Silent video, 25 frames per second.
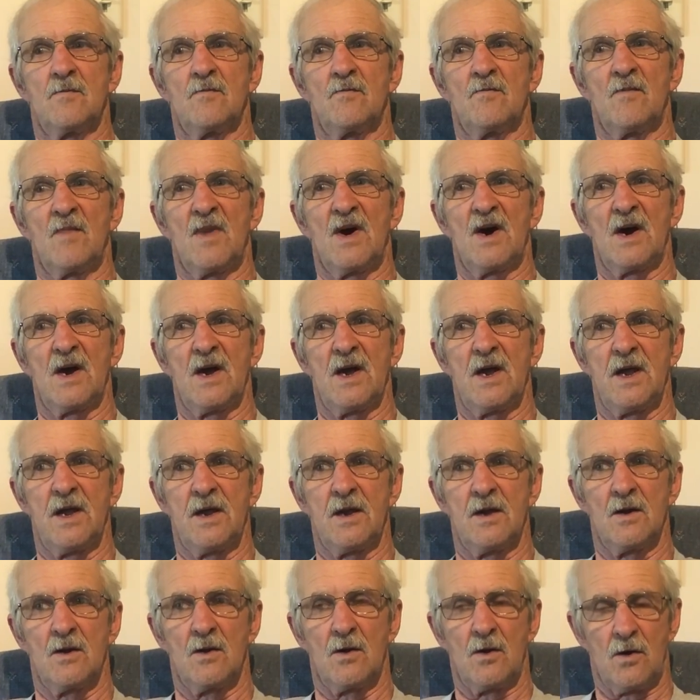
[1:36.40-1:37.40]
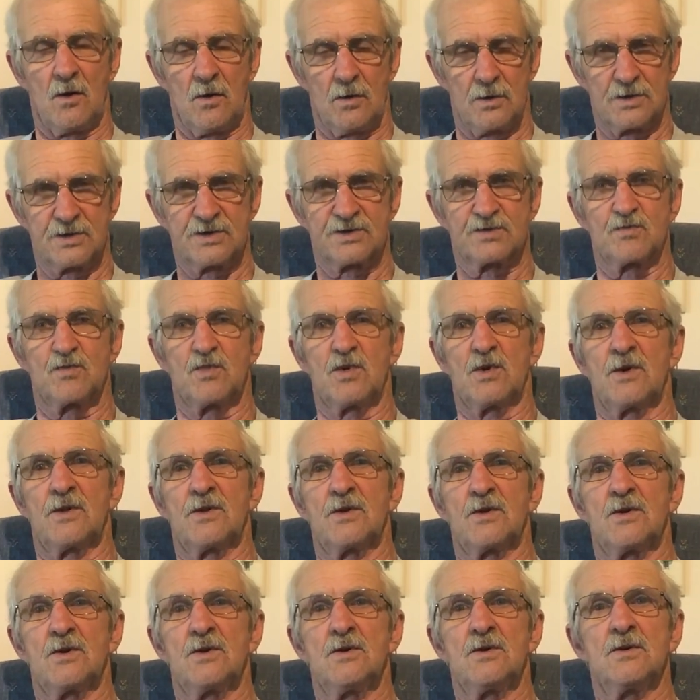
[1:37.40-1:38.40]
My oldest
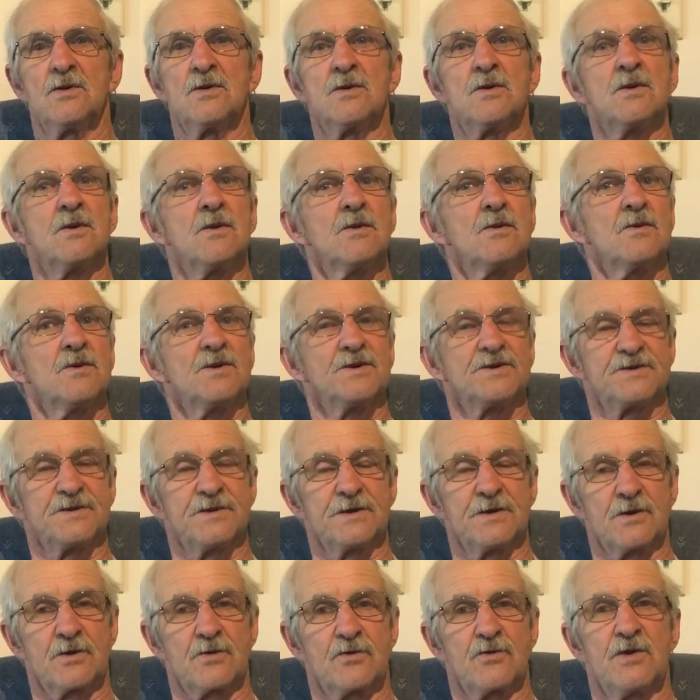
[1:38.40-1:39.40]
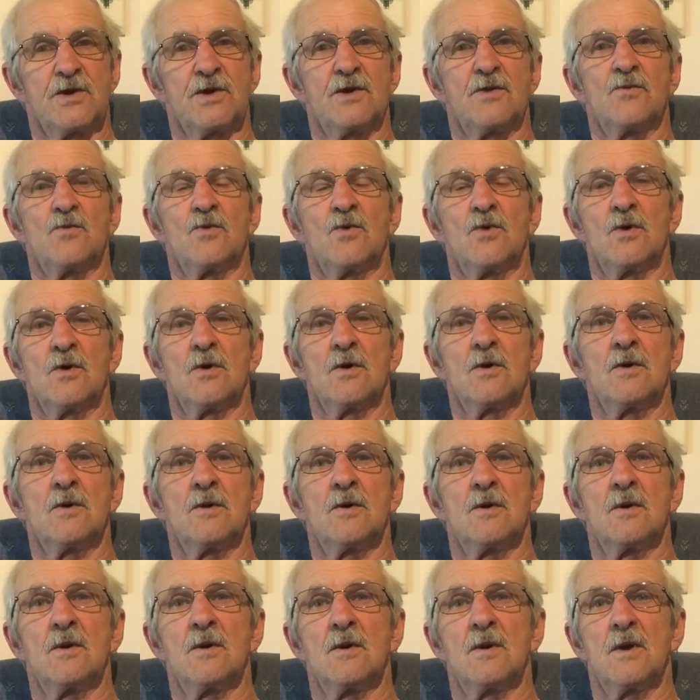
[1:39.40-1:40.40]
brother was in the Korean War,
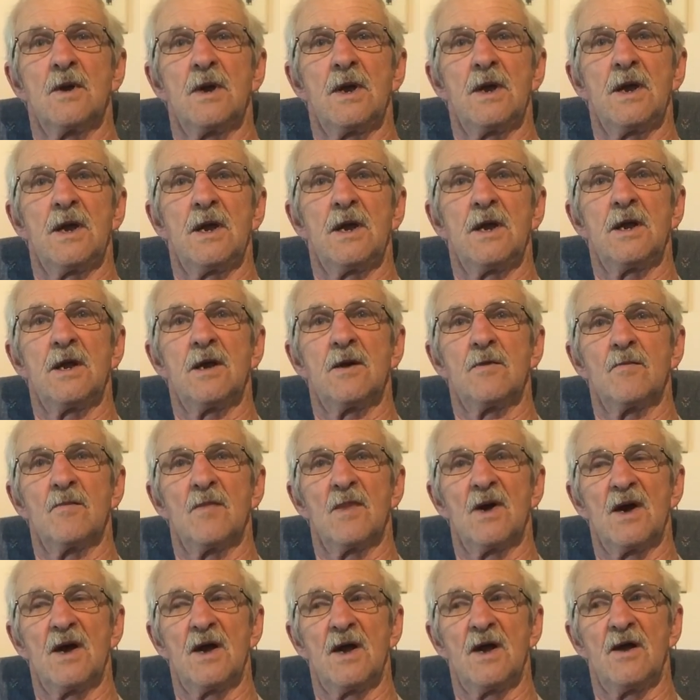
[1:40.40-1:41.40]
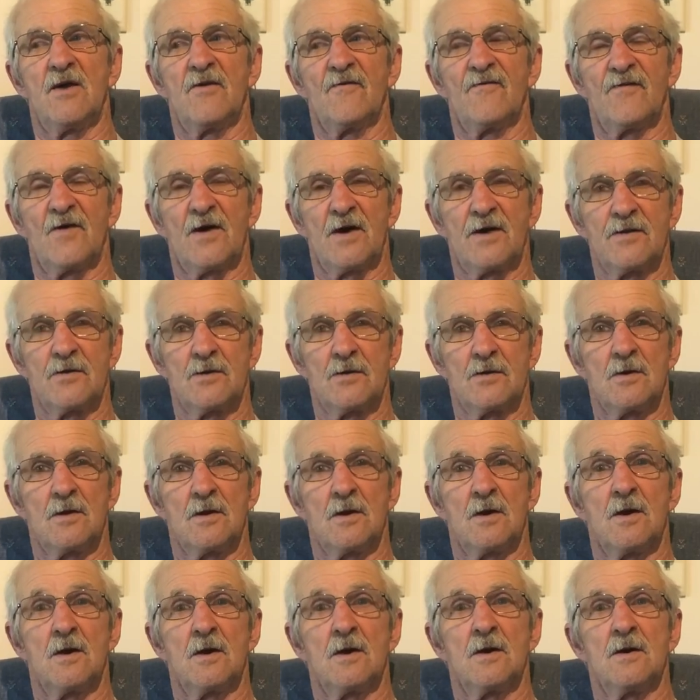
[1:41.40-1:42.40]
and my
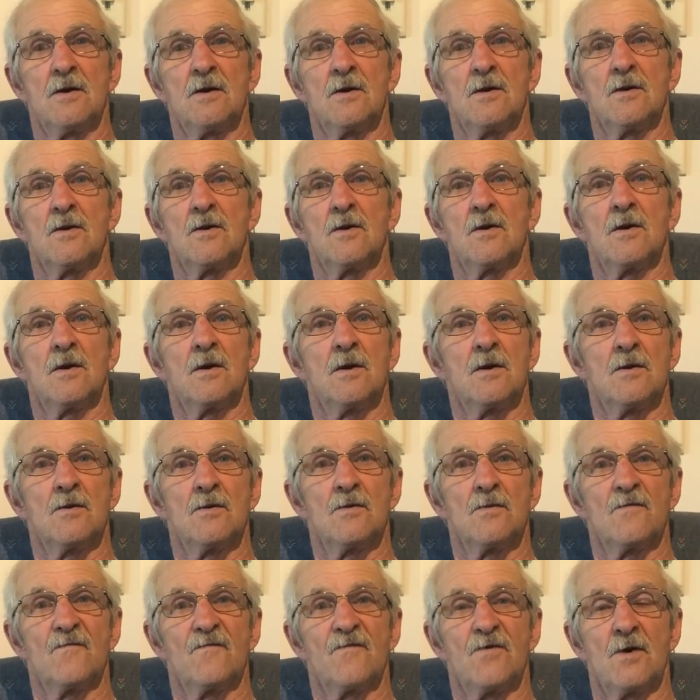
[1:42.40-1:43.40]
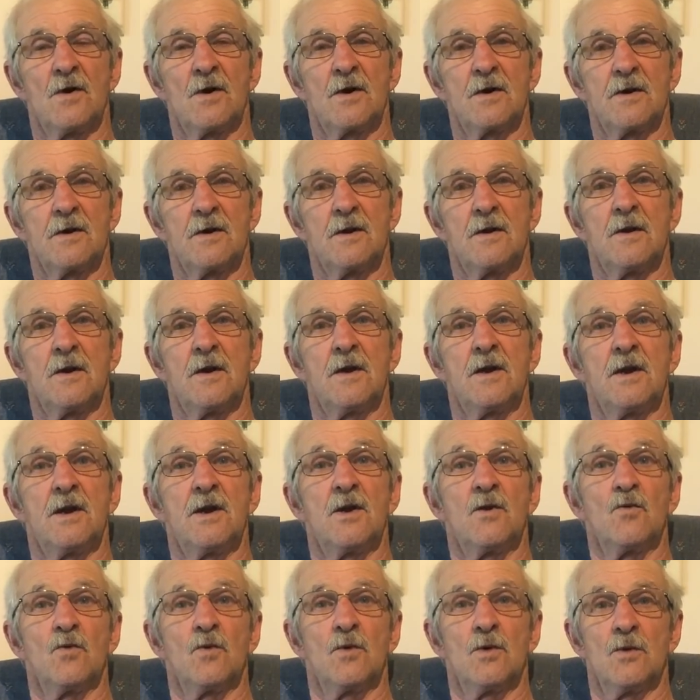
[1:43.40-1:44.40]
father-in-law fought
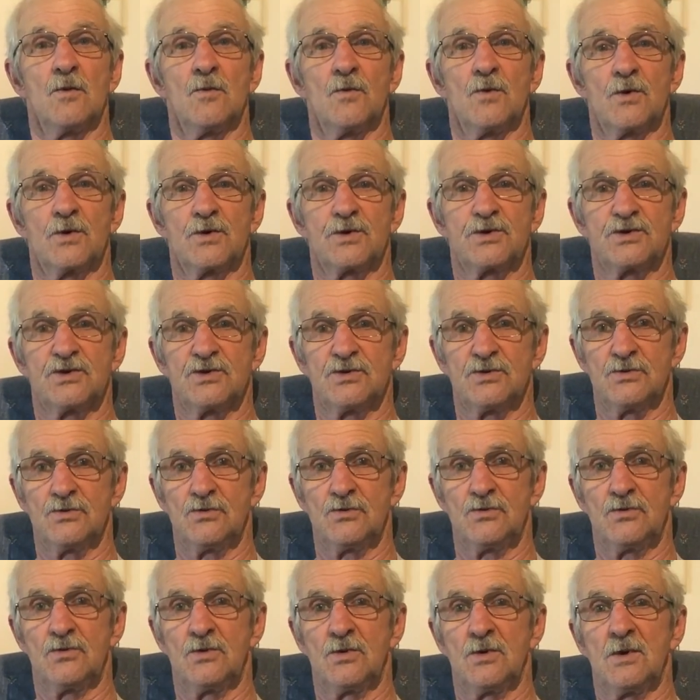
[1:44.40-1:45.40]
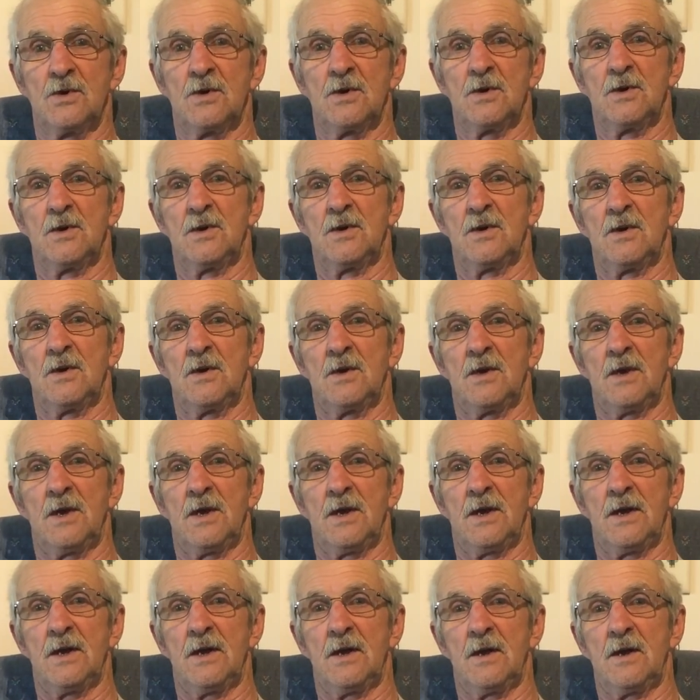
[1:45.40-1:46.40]
in World War II,
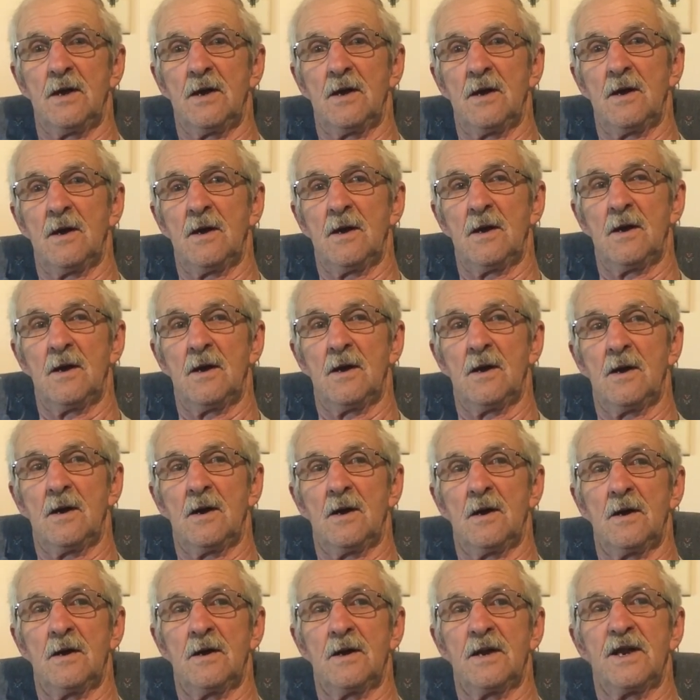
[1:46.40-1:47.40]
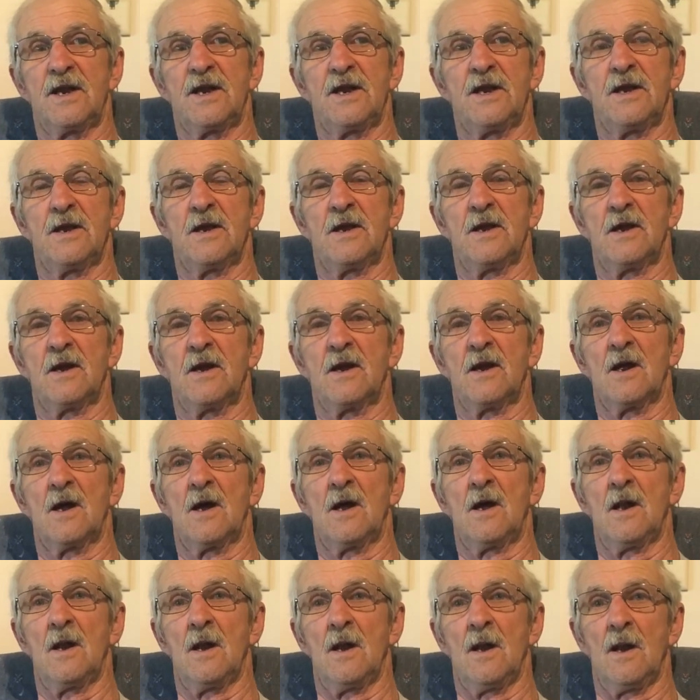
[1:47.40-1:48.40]
and he had
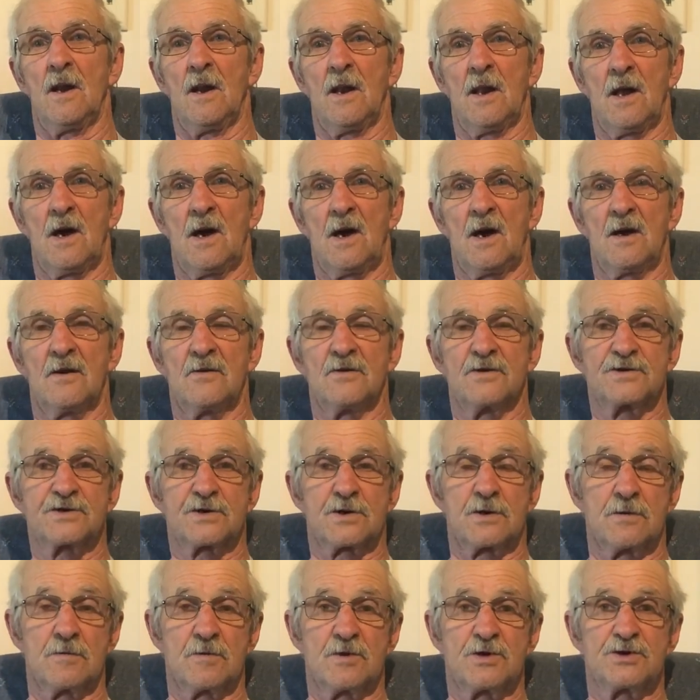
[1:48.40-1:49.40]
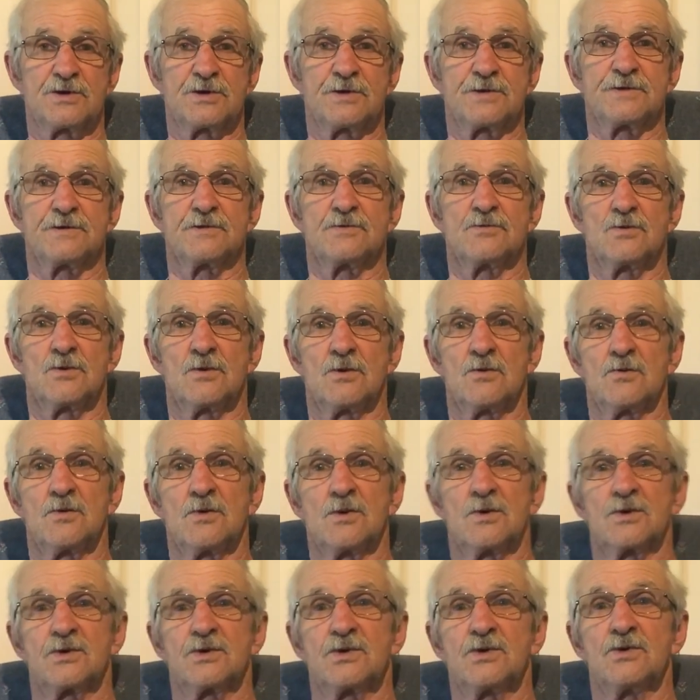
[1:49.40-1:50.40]
a lot of skirmishes in World
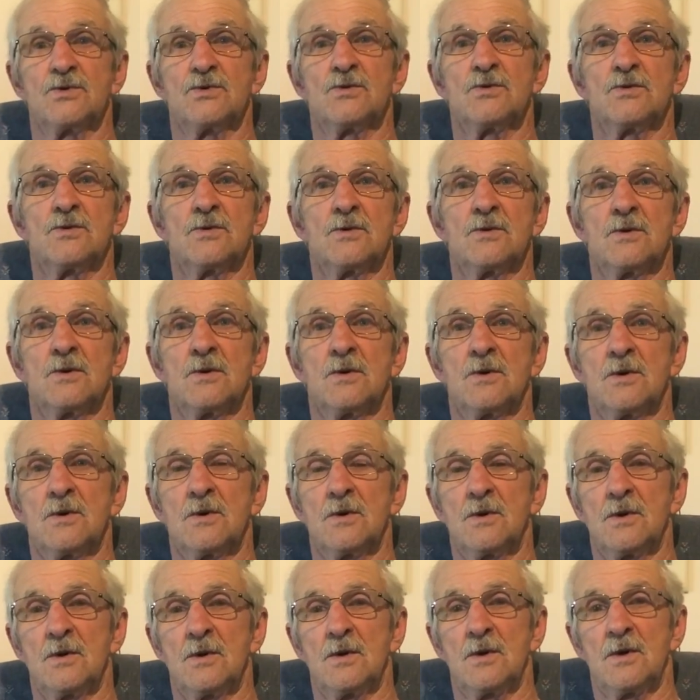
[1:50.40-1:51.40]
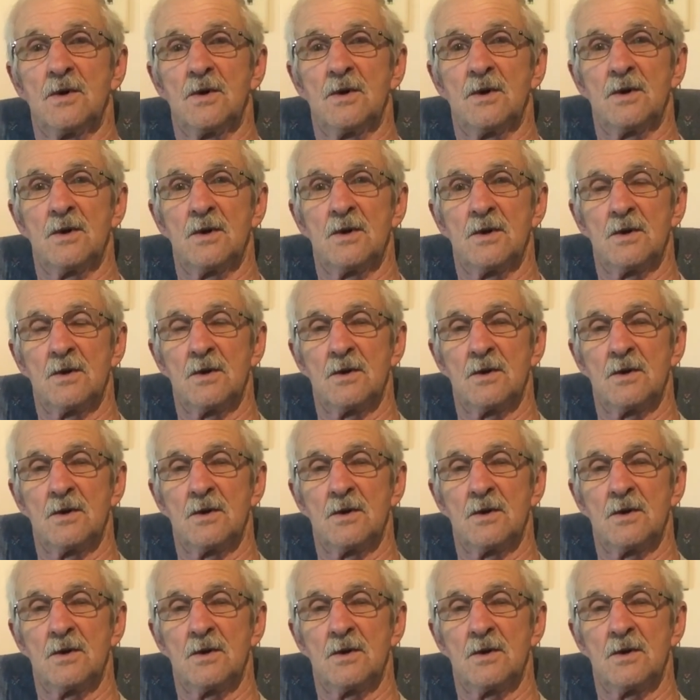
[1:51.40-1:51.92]
War II.